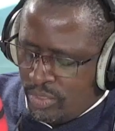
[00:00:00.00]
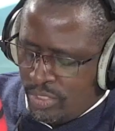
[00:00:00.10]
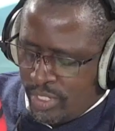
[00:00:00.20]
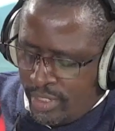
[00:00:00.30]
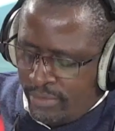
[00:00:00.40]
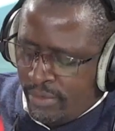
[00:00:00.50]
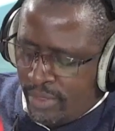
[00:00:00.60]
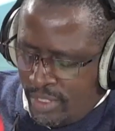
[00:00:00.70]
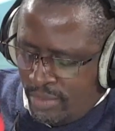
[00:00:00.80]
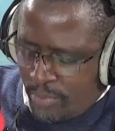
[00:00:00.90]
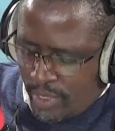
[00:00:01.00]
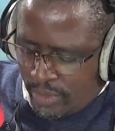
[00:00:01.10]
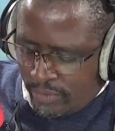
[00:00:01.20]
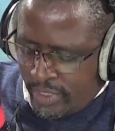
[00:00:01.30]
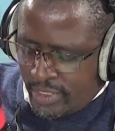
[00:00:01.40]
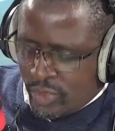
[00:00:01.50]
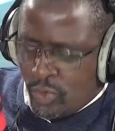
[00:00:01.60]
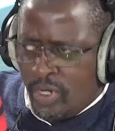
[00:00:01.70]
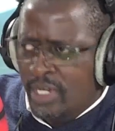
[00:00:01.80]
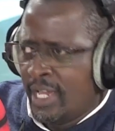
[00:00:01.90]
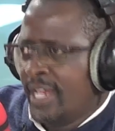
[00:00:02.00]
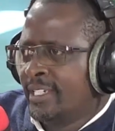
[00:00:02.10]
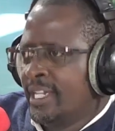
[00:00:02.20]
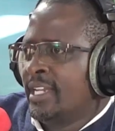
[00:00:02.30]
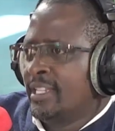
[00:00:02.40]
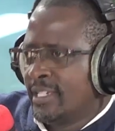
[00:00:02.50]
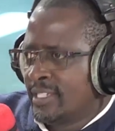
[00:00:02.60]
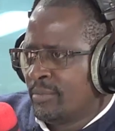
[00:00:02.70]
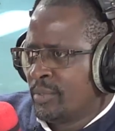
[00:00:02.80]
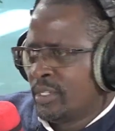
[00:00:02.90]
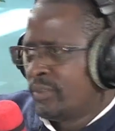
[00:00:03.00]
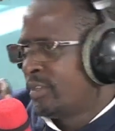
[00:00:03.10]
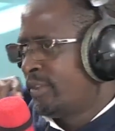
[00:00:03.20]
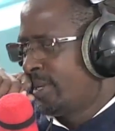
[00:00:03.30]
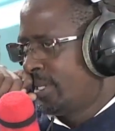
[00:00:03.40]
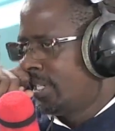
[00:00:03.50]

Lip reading: the impact of that. In Rwanda and Ghana, the examples that you've given.